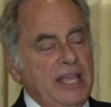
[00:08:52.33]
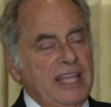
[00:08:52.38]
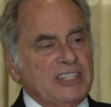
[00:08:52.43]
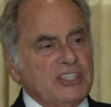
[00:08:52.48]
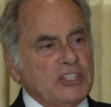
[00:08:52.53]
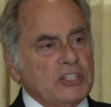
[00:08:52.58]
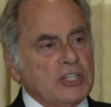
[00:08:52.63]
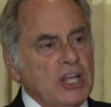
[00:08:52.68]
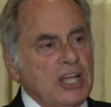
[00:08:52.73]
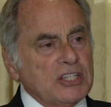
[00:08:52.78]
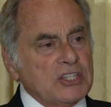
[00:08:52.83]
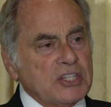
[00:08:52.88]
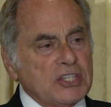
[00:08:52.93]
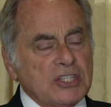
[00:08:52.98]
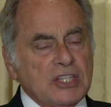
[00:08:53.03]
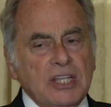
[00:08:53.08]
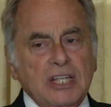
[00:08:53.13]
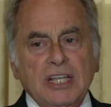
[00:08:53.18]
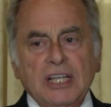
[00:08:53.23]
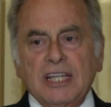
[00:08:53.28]
It
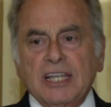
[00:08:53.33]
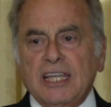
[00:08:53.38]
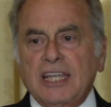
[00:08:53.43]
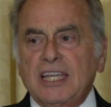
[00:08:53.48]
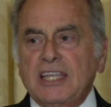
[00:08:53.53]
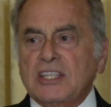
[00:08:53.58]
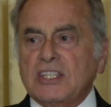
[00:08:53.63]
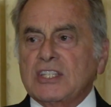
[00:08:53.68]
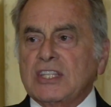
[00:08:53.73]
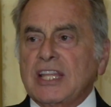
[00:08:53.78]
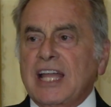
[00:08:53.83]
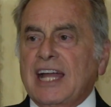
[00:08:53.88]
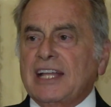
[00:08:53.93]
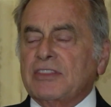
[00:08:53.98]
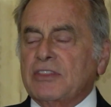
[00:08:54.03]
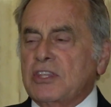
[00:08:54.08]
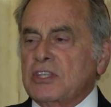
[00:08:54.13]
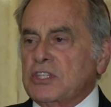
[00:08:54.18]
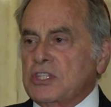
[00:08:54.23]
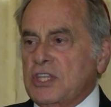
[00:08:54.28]
just is
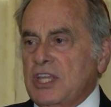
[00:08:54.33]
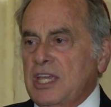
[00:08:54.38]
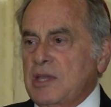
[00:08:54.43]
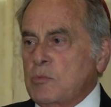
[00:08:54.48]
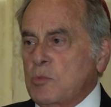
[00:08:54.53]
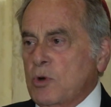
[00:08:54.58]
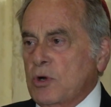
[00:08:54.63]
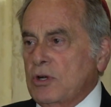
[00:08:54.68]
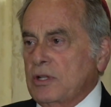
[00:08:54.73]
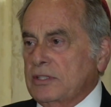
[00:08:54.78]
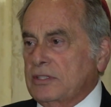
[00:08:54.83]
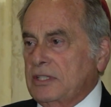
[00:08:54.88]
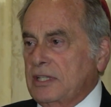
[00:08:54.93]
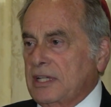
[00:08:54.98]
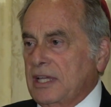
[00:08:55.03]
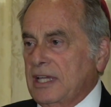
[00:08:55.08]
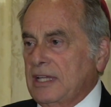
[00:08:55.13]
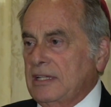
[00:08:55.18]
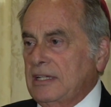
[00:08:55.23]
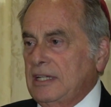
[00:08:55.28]
not the same world
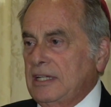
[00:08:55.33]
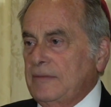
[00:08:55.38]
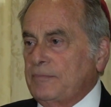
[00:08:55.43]
today,